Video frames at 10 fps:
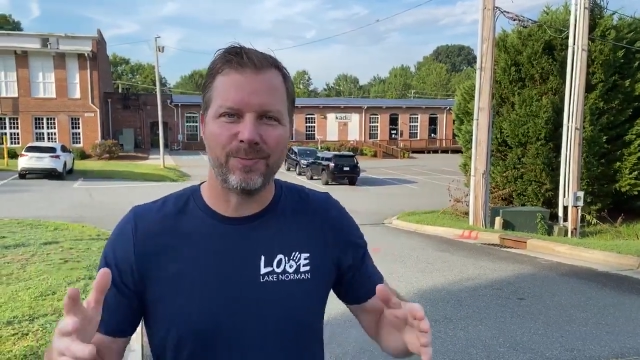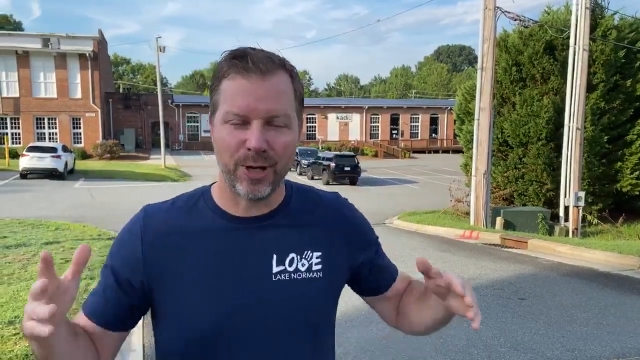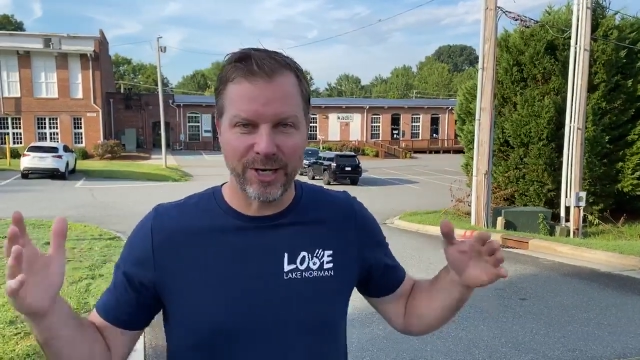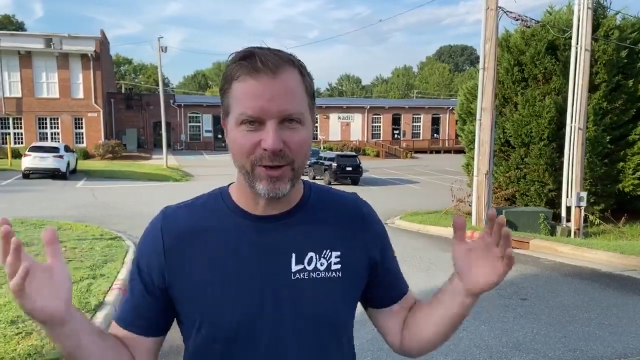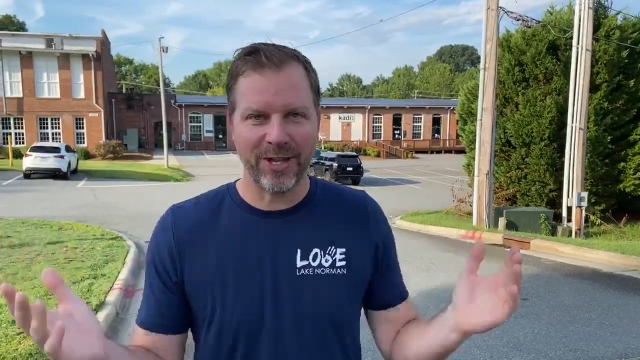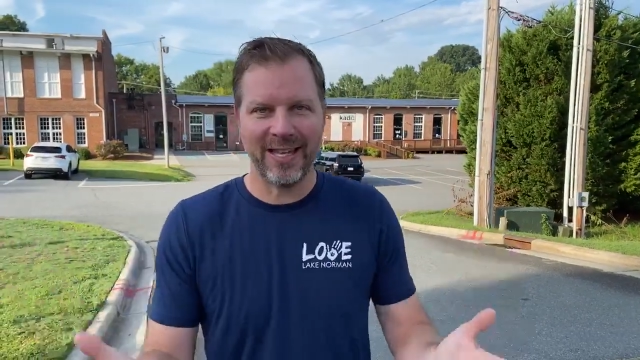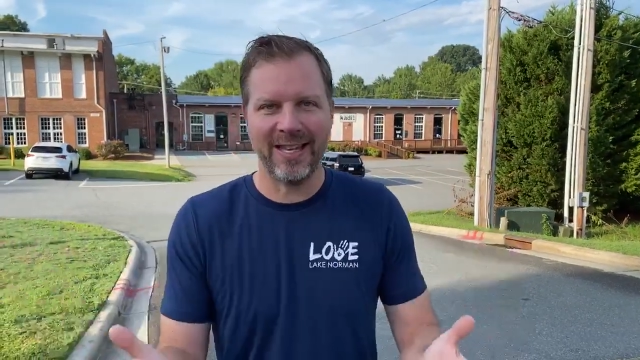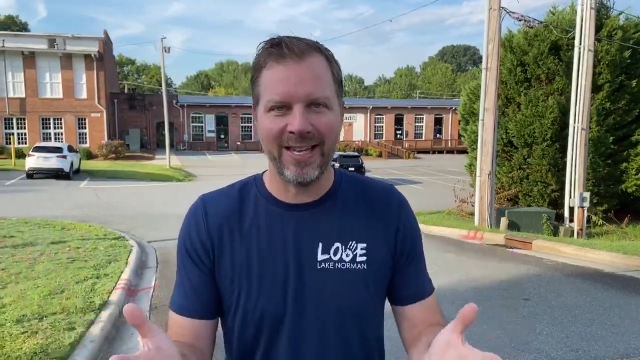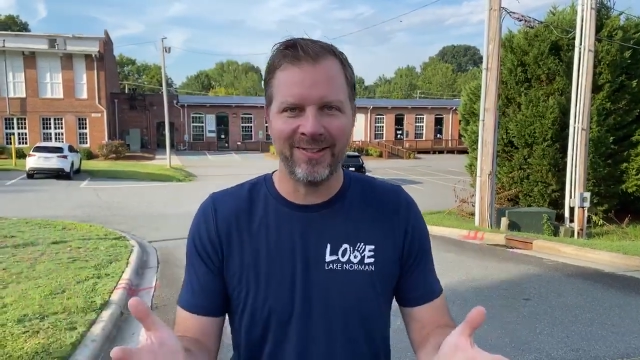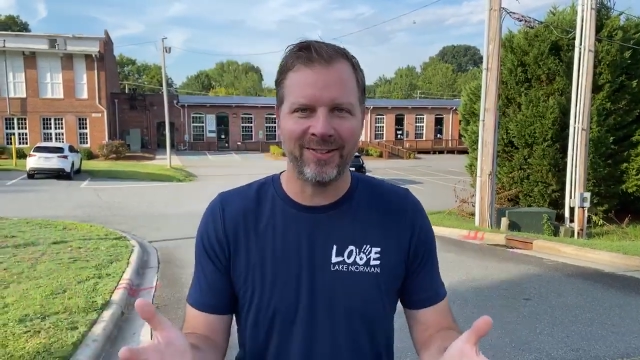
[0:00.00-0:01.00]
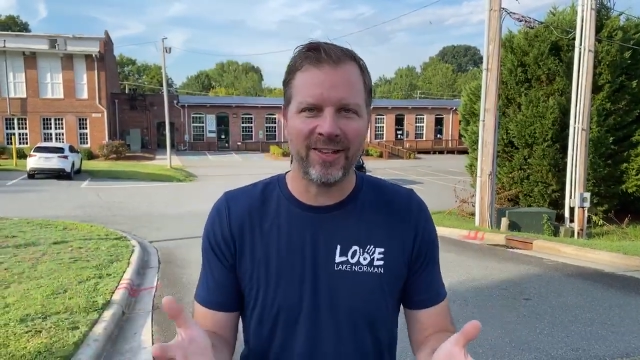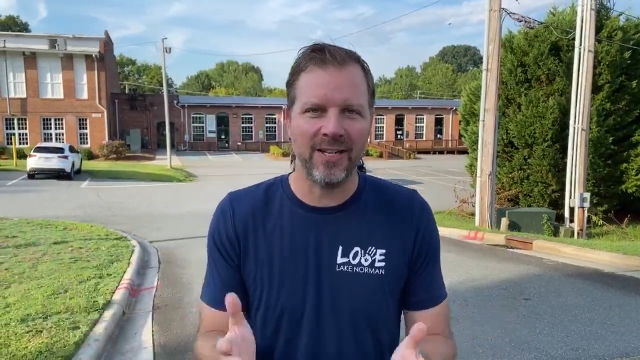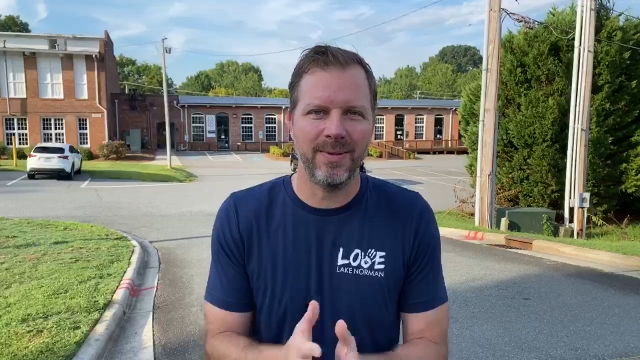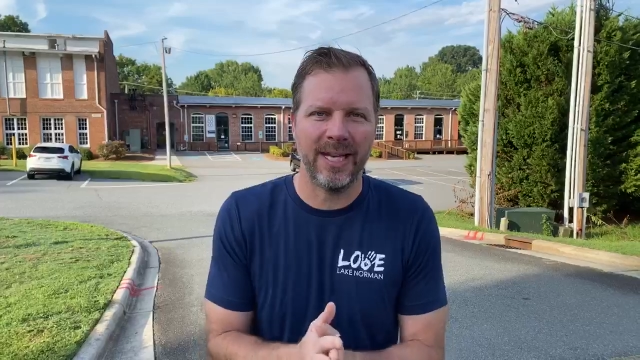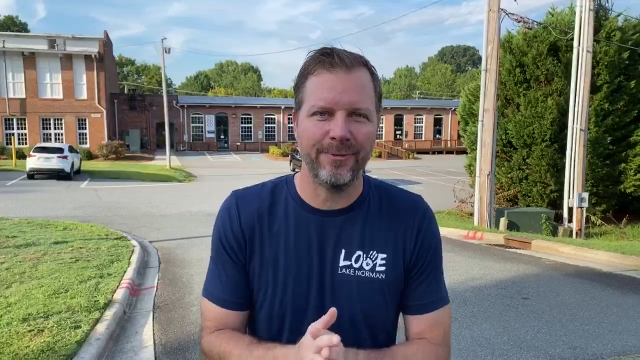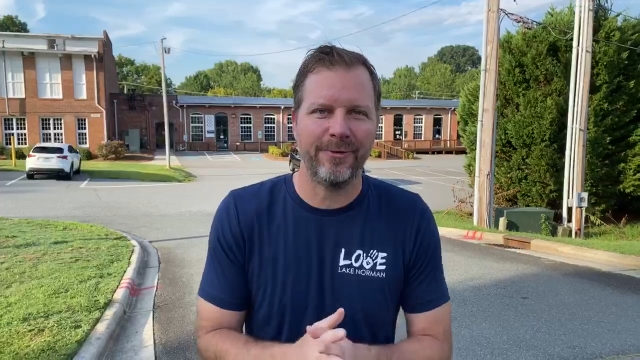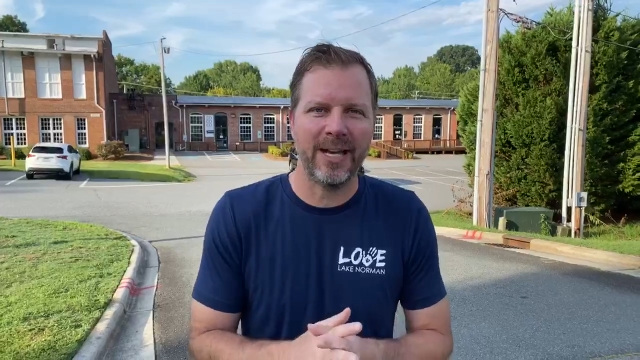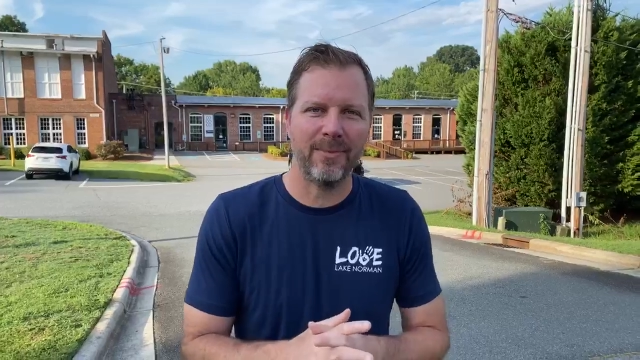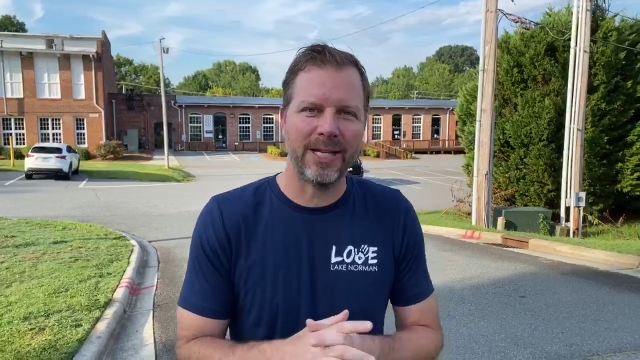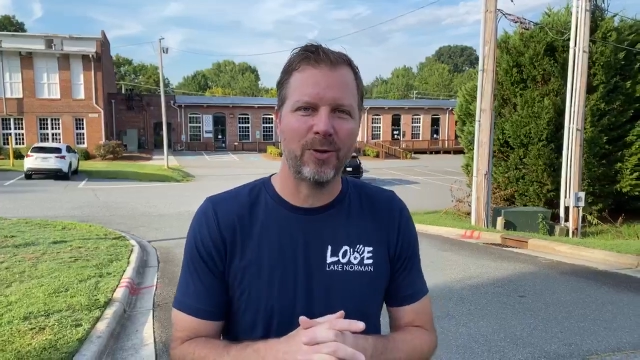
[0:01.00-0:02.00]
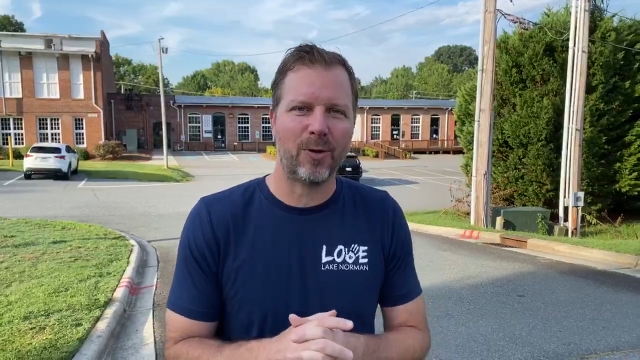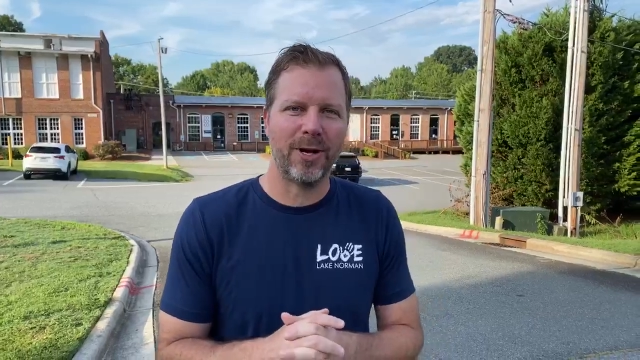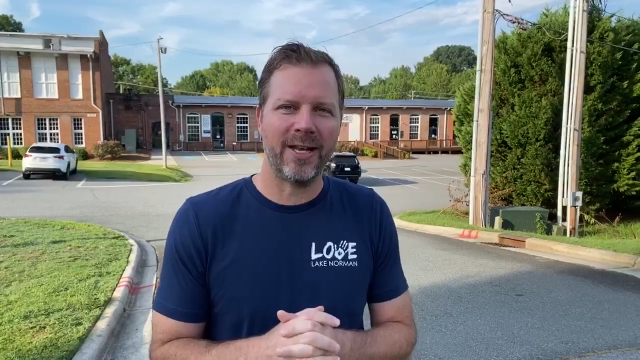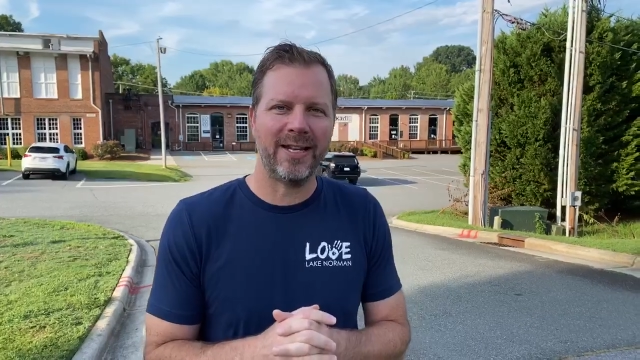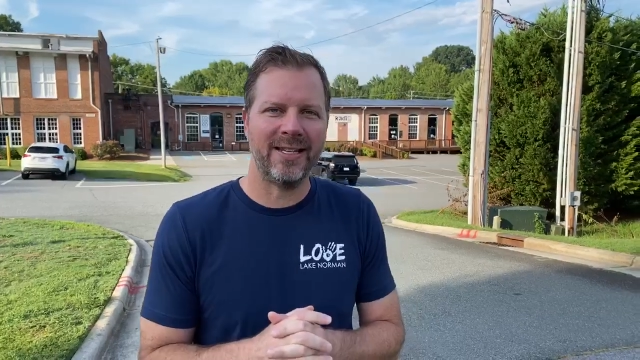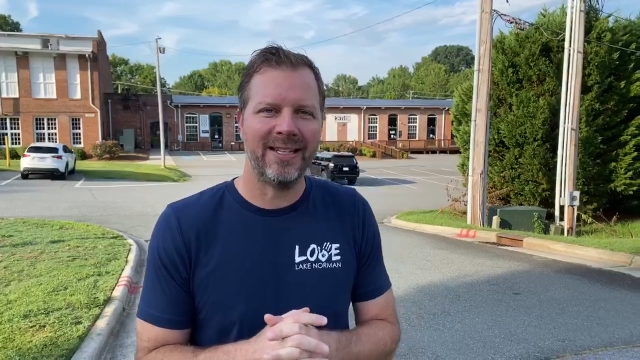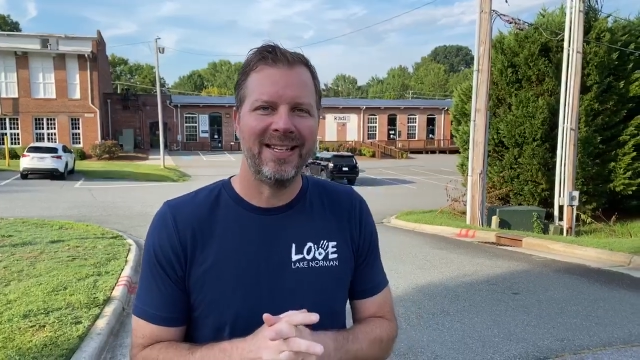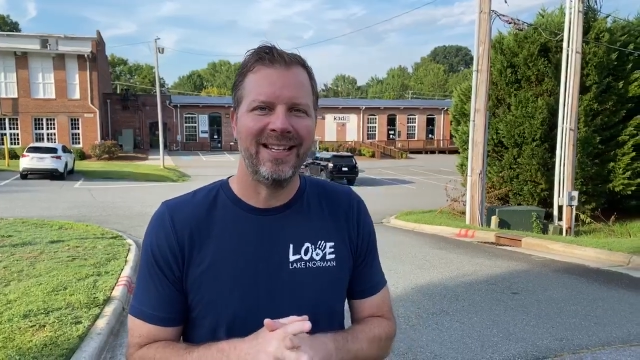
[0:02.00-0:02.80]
Bring your kids. It's going to be a family-oriented